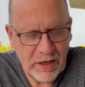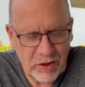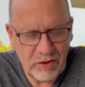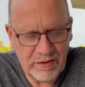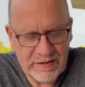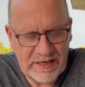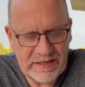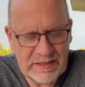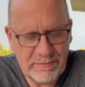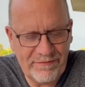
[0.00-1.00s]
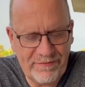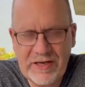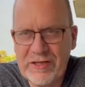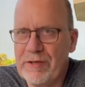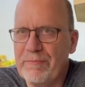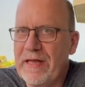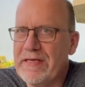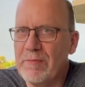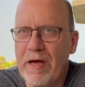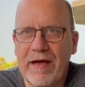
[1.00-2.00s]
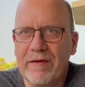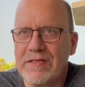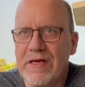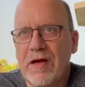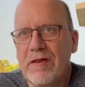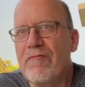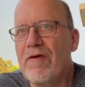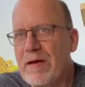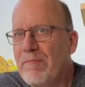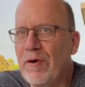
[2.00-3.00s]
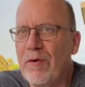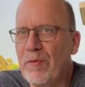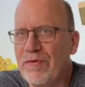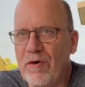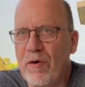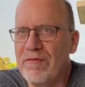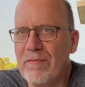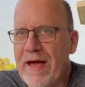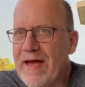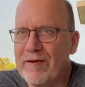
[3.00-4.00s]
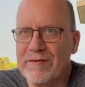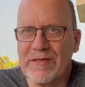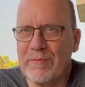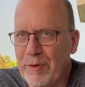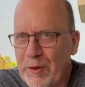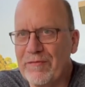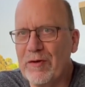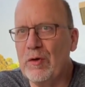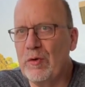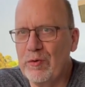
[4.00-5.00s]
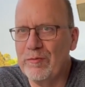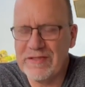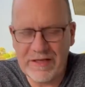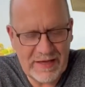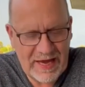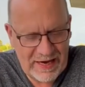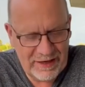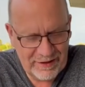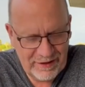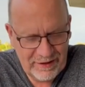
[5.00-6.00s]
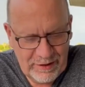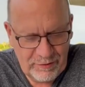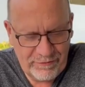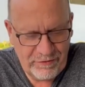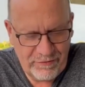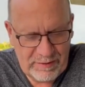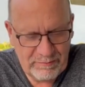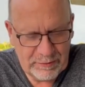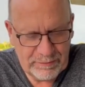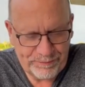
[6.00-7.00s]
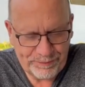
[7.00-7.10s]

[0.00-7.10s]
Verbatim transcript: God's intimate friendship Bless my house. The rainbow was over my house. The pot of gold was at the end of the rainbow.